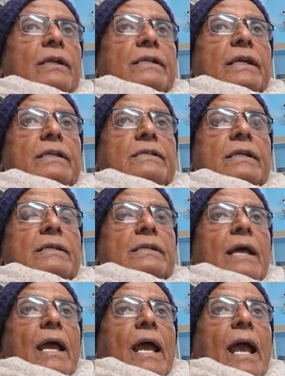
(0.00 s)
rejections,
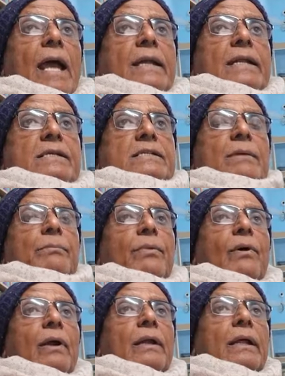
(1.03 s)
and
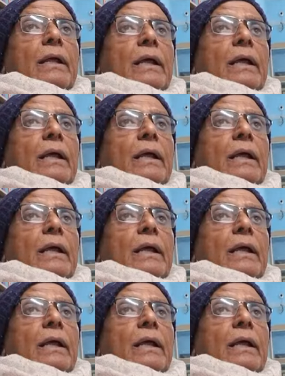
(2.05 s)
stubborn,